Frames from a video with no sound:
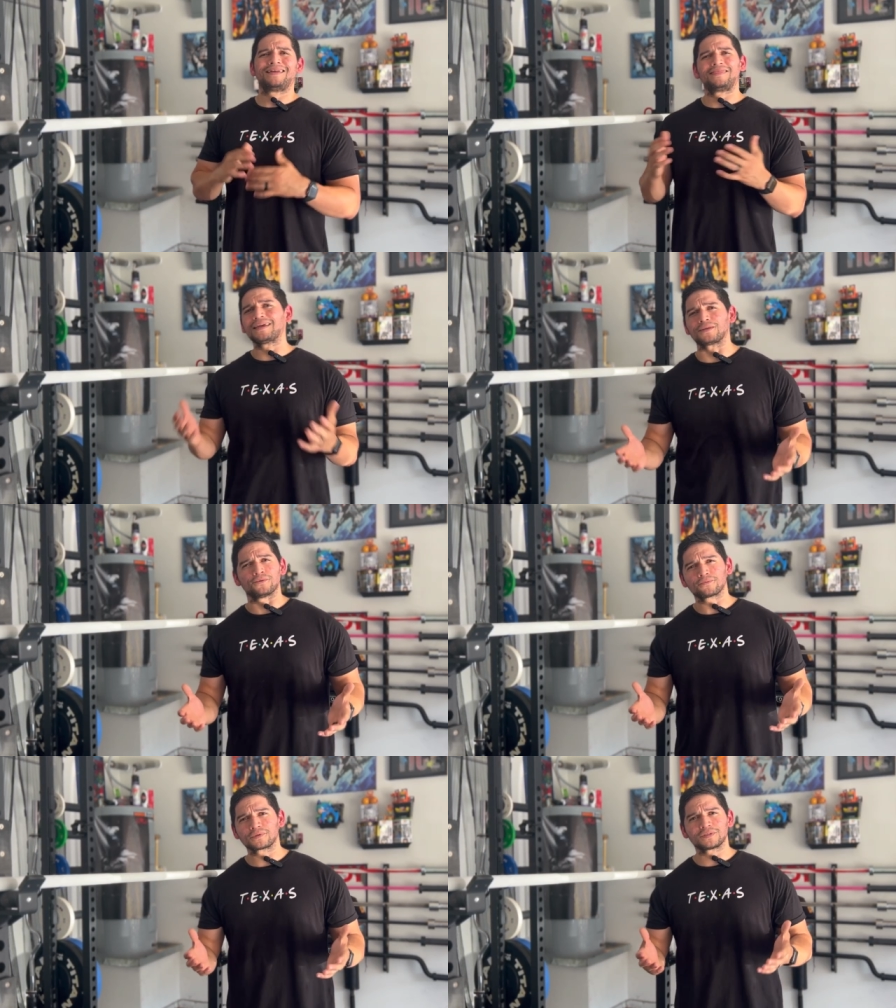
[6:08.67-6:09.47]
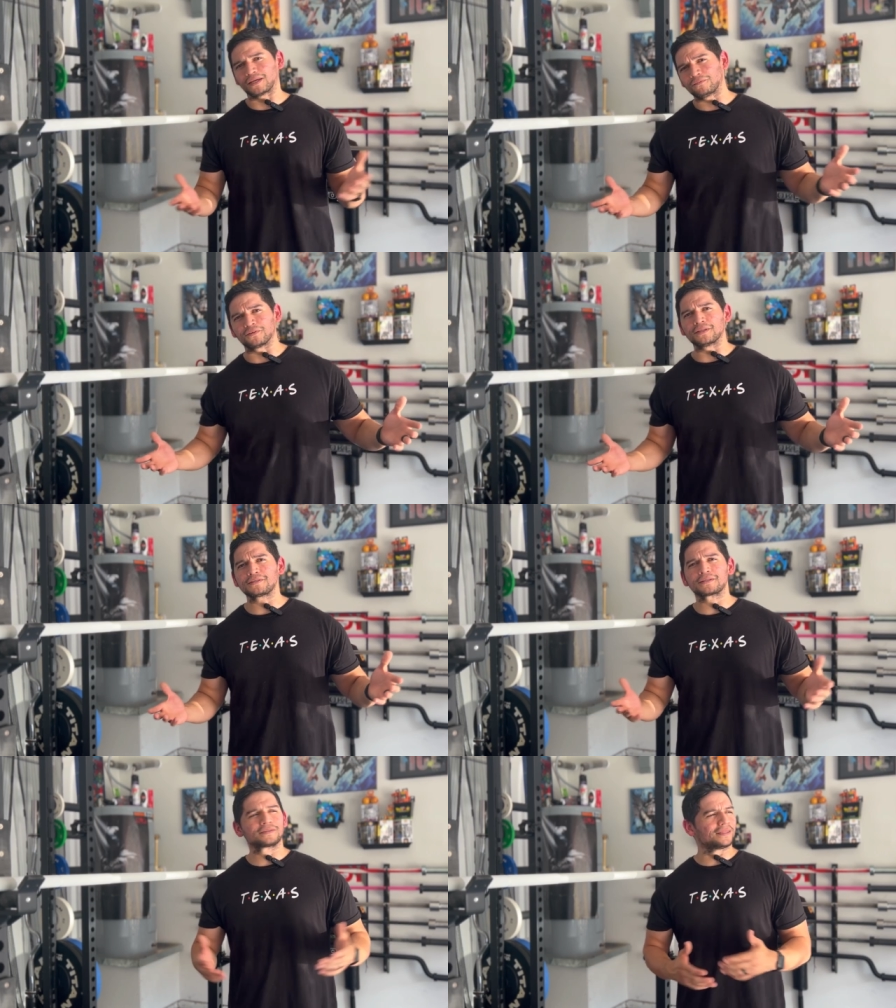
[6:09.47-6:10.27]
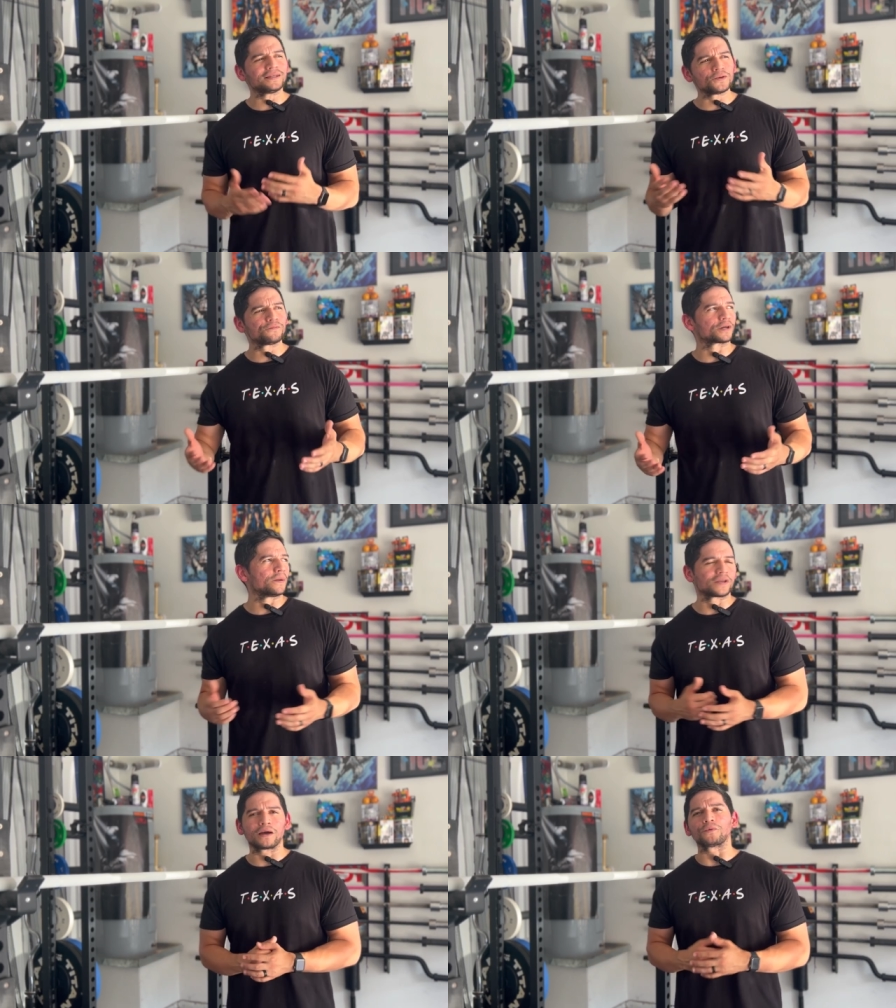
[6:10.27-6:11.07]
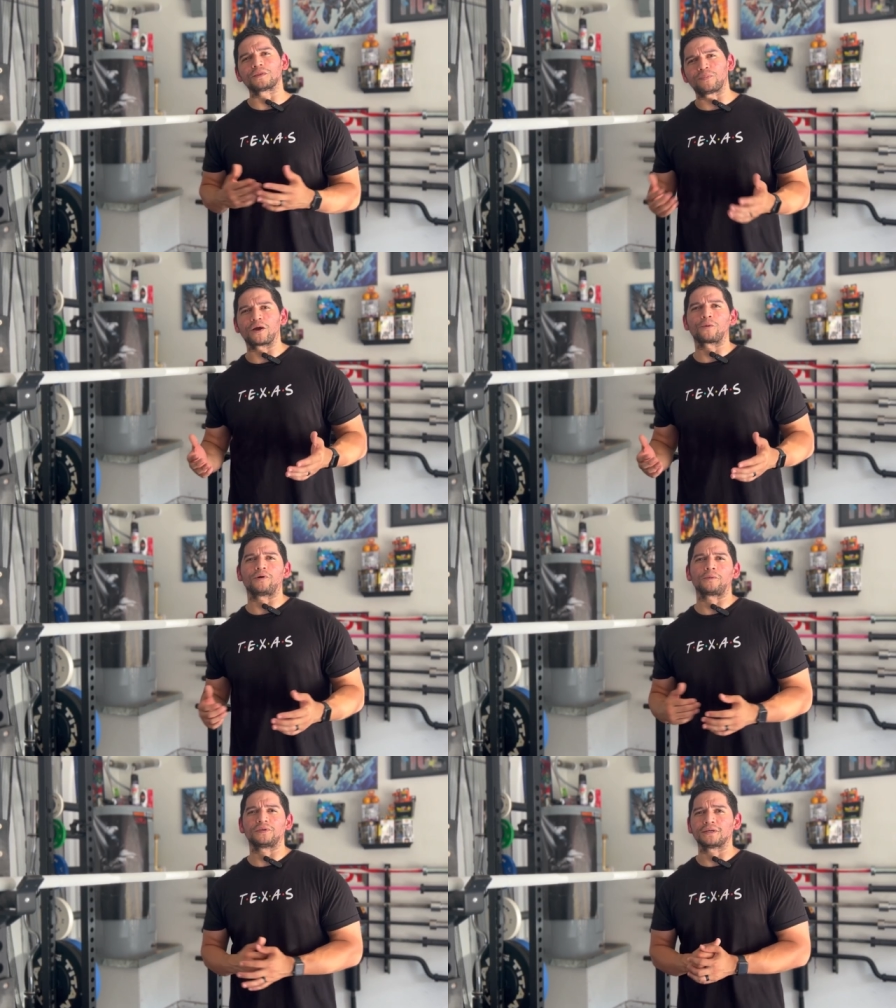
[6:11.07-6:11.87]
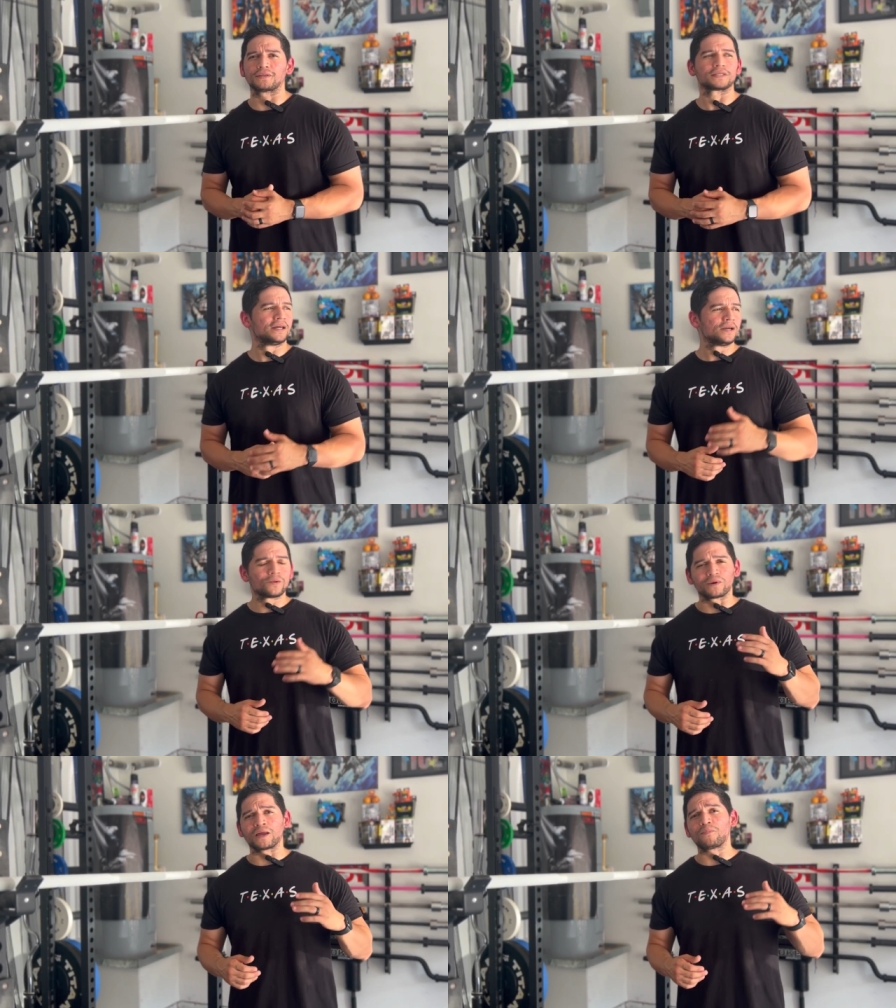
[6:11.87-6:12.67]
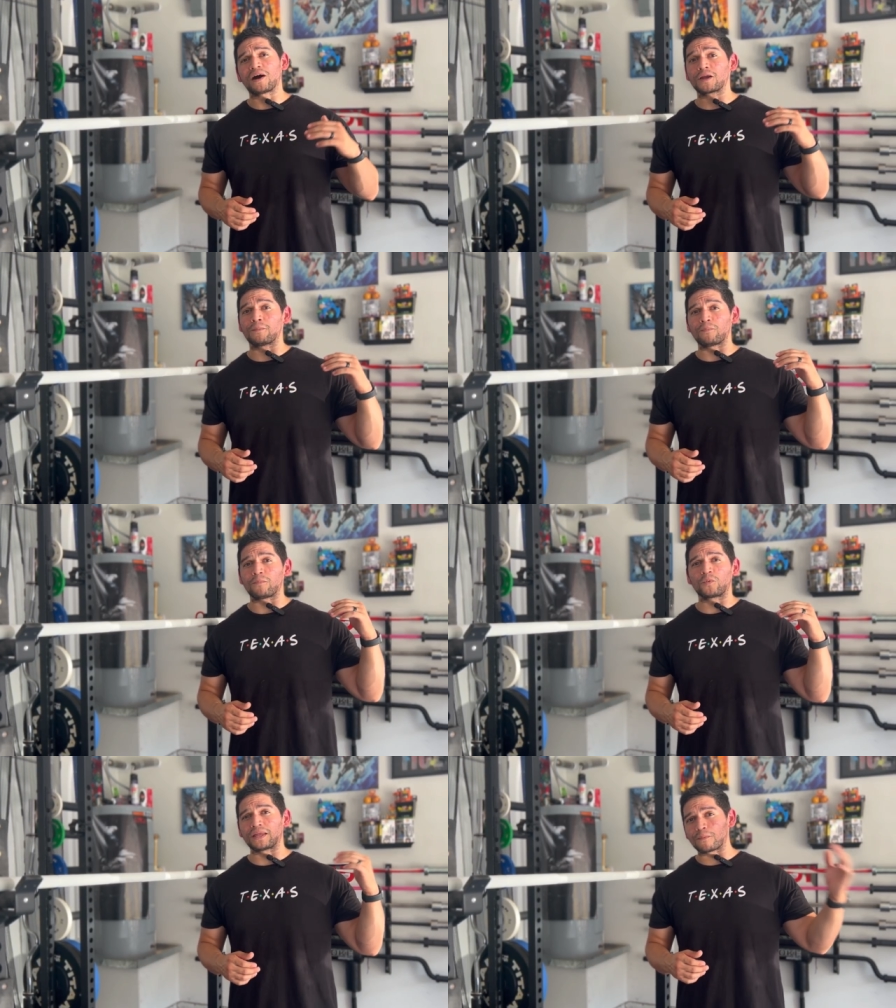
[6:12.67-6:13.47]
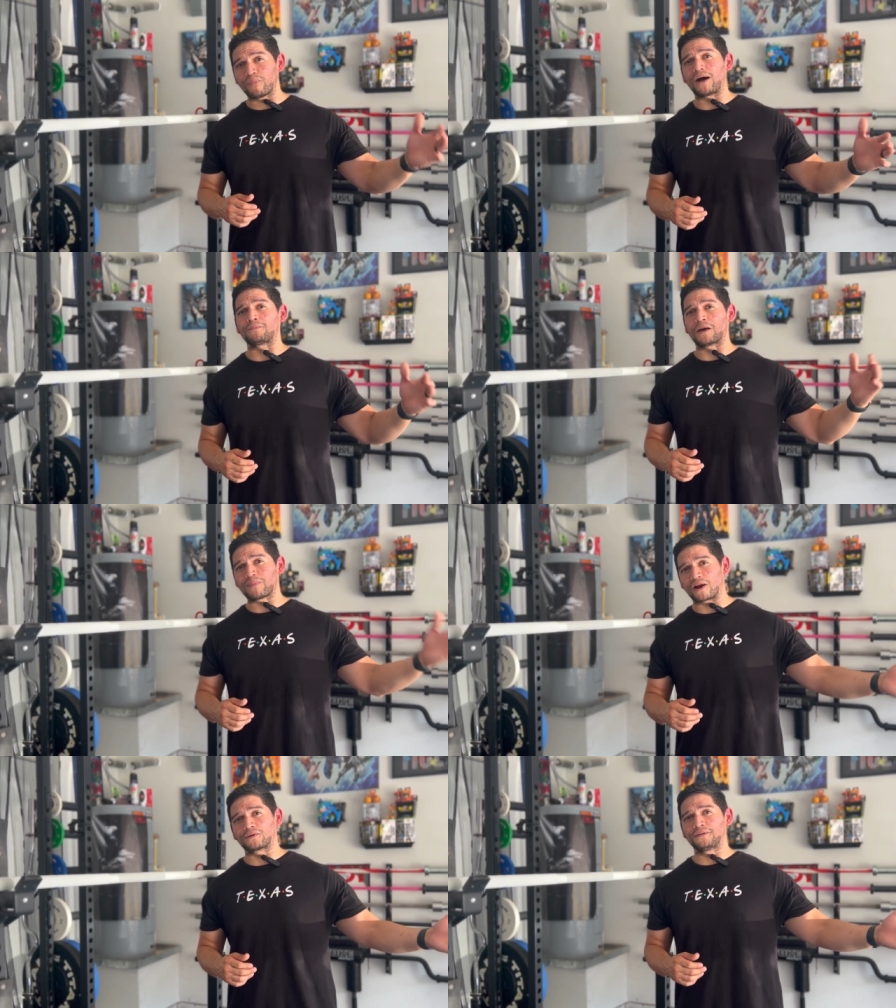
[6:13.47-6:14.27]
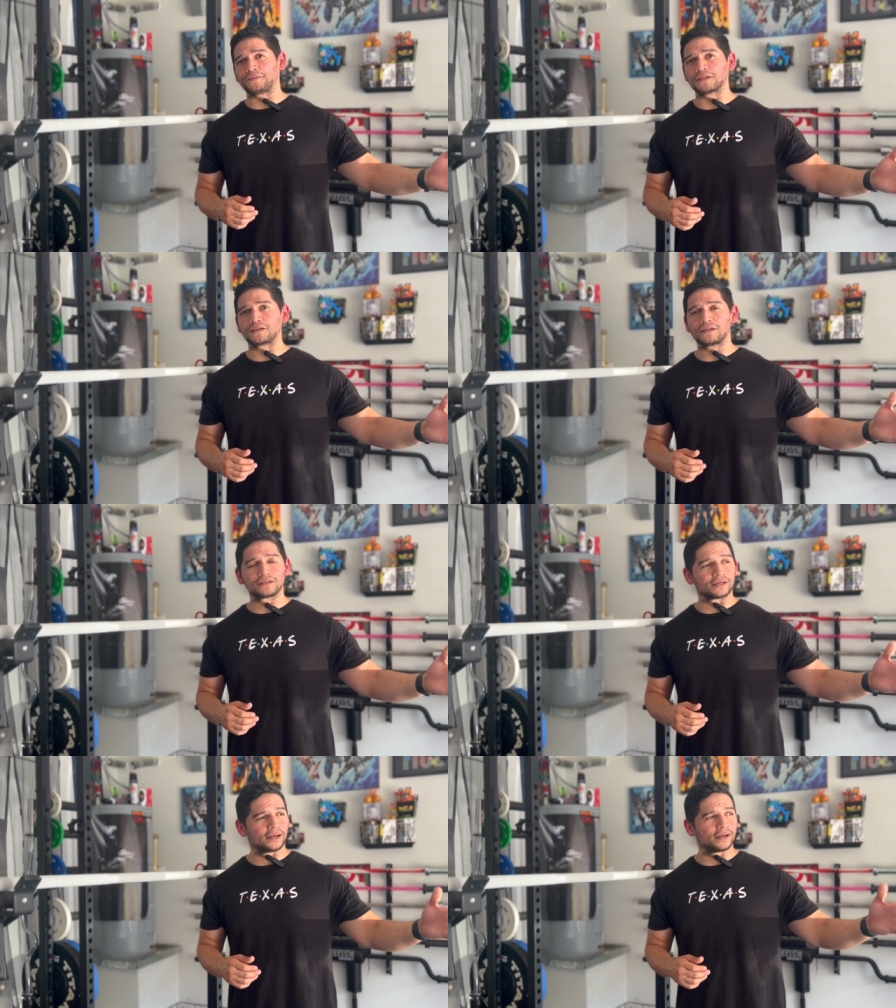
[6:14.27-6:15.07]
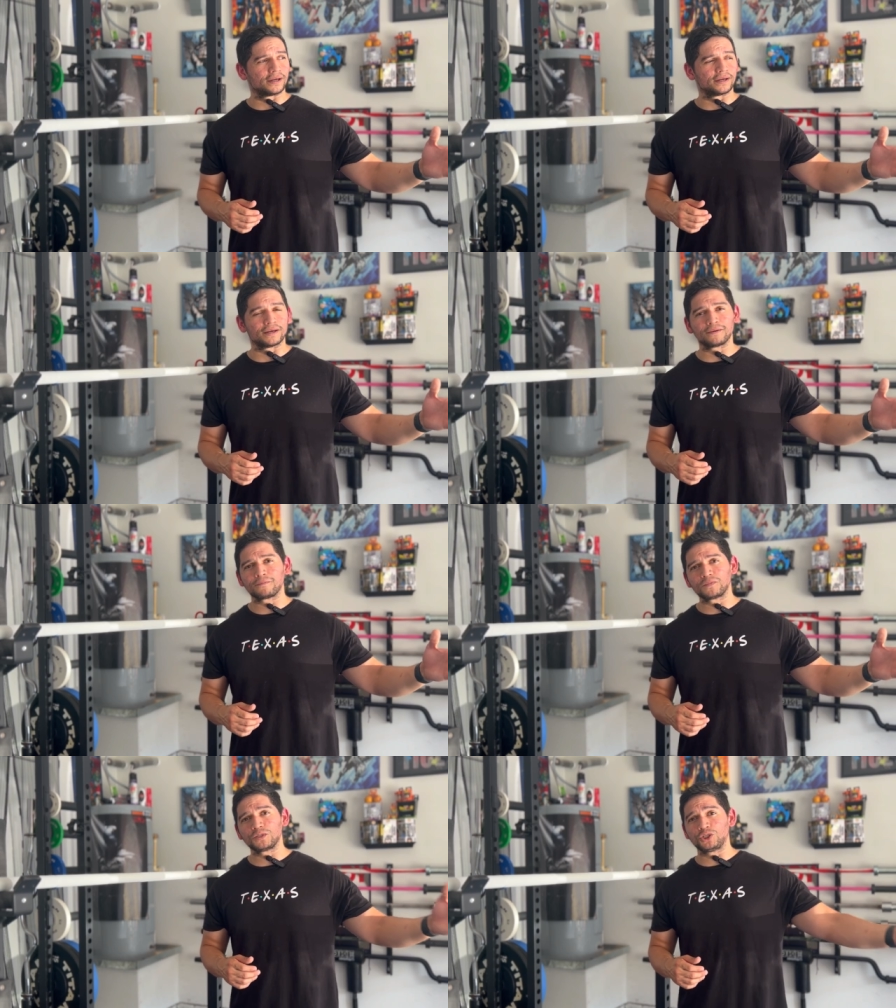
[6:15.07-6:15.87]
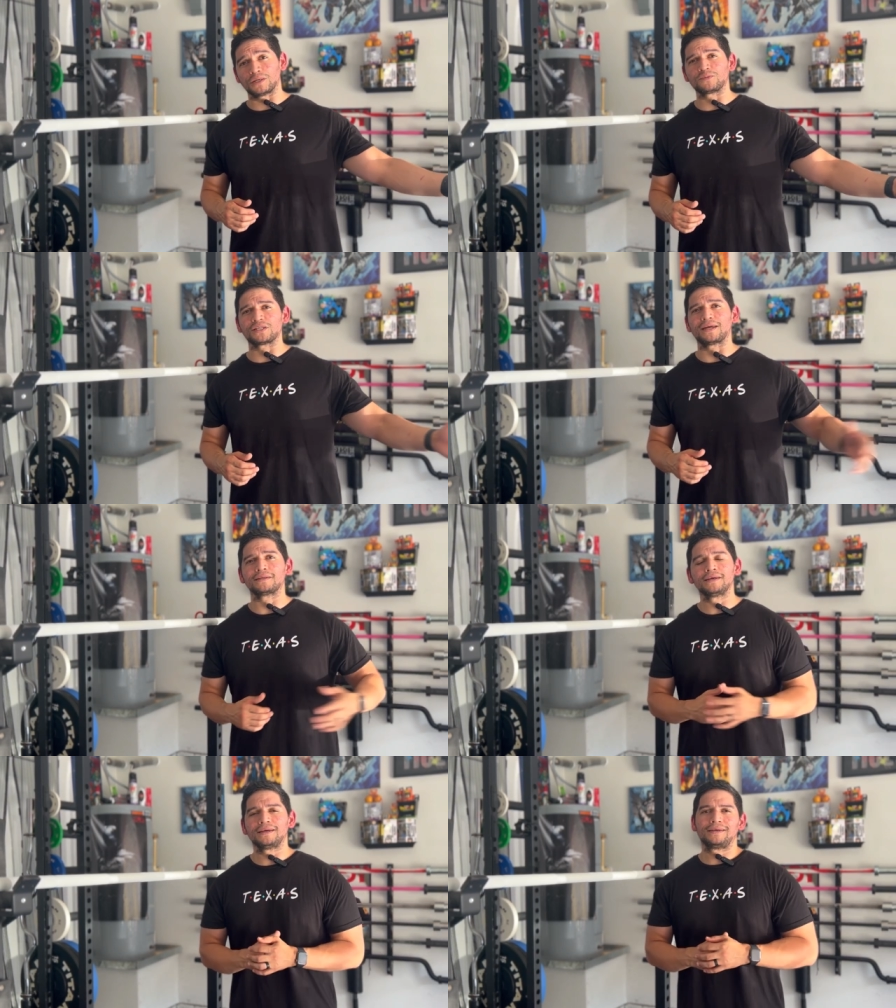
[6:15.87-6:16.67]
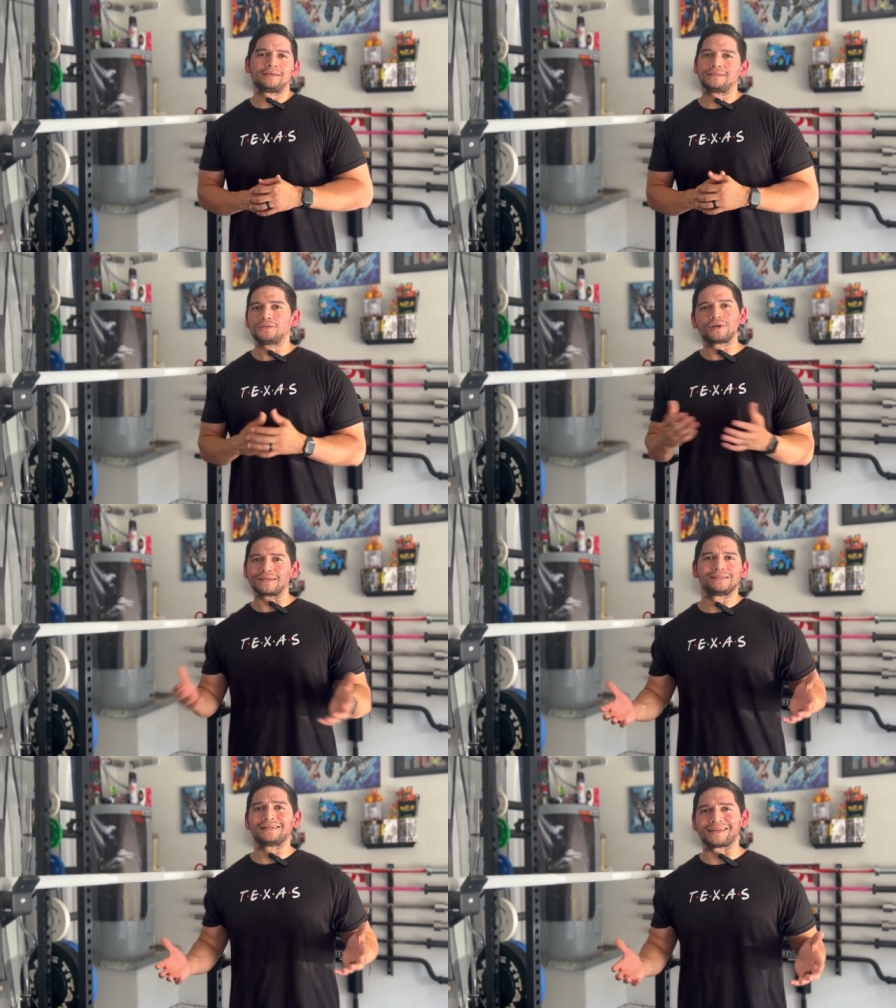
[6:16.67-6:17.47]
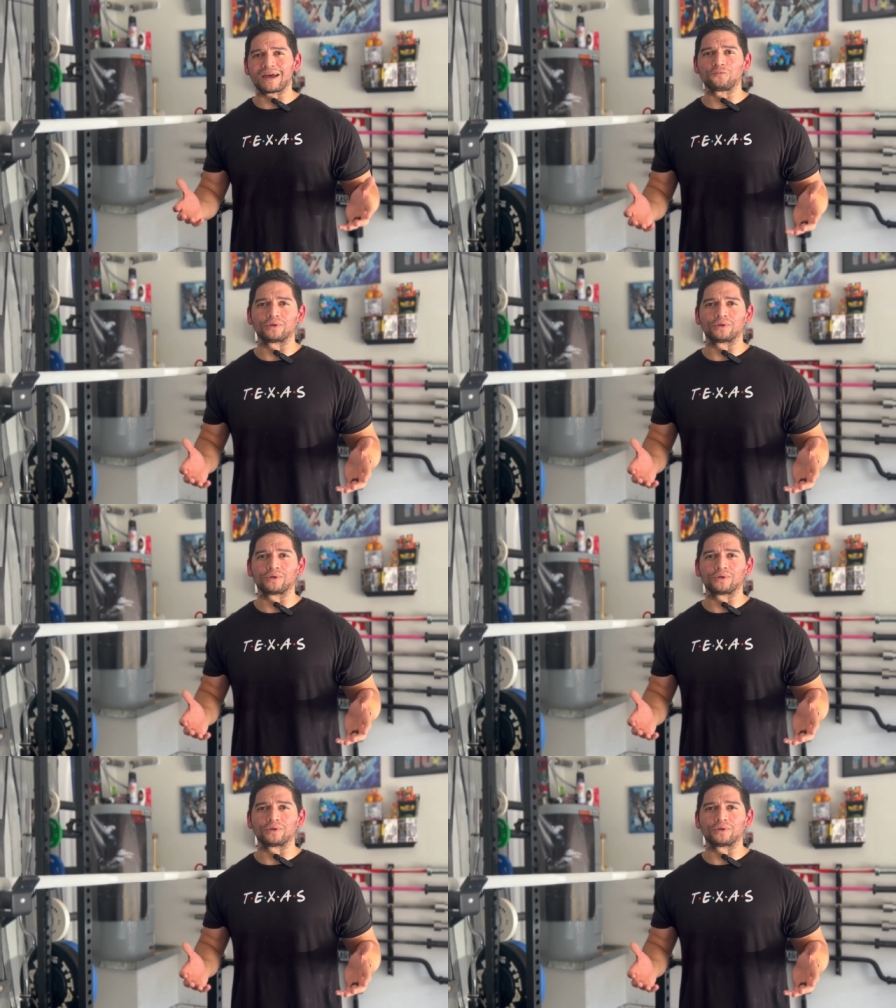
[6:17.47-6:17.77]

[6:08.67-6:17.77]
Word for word: Thank you, Titan Fitness. Thank you for coming out with the power bar because when I bought, when I bought my powerlifting uh, gym set, you guys didn't have